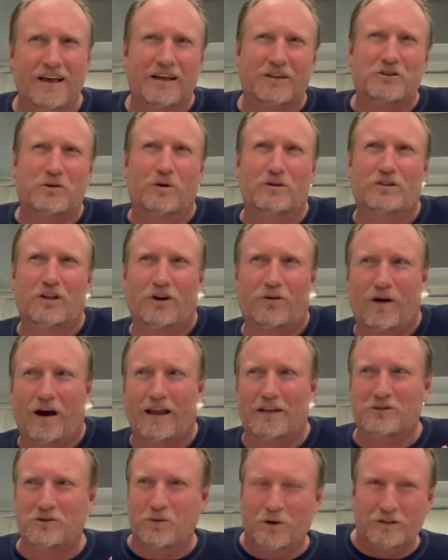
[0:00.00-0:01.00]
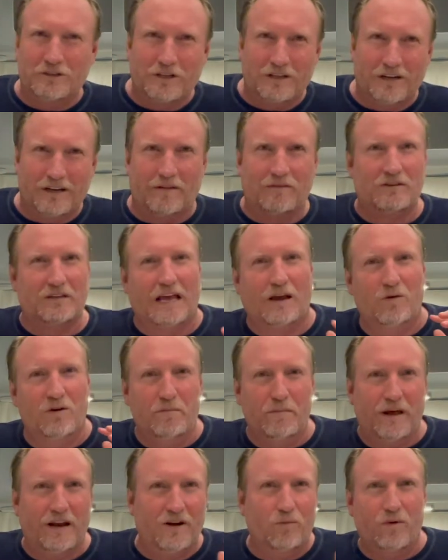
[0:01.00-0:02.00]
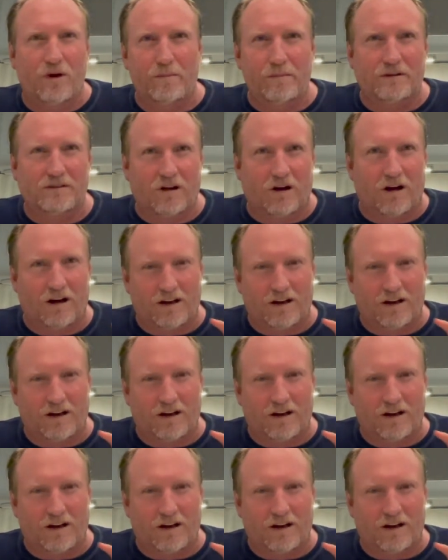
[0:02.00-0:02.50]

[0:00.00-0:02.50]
going to the right, it's going to the left? It's like when men and women talk.